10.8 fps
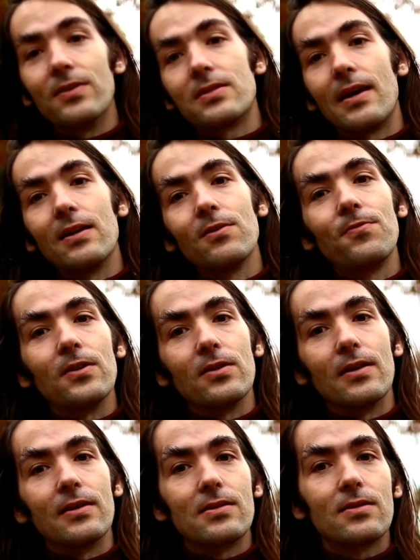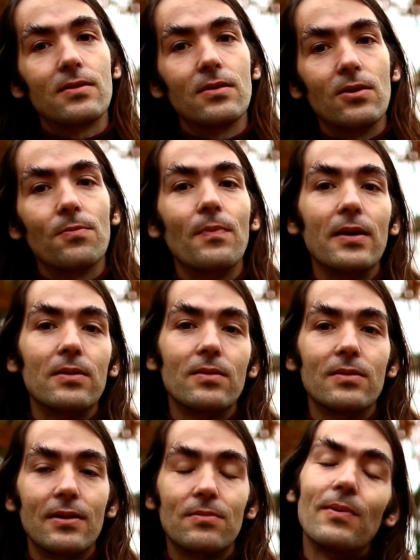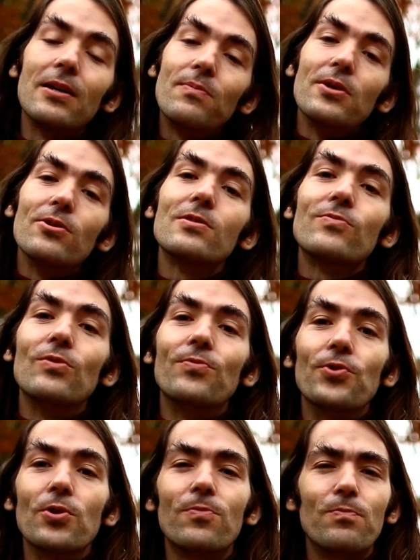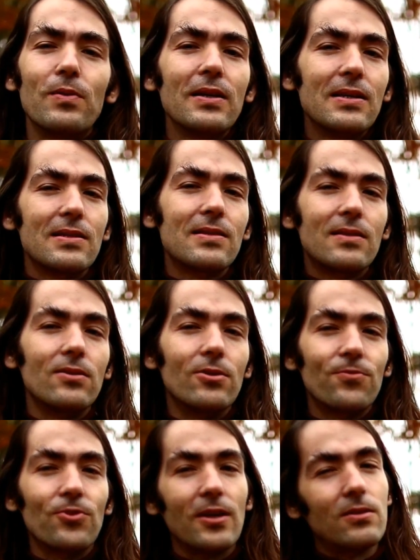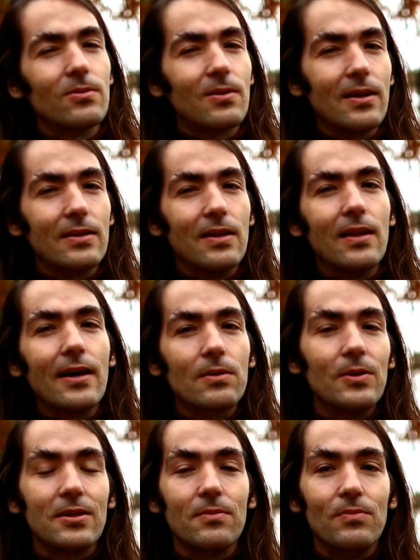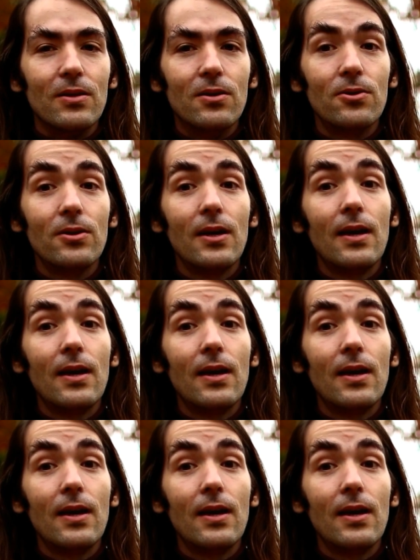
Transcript: is anything that might be useful for you, please don't forget to click the like button below,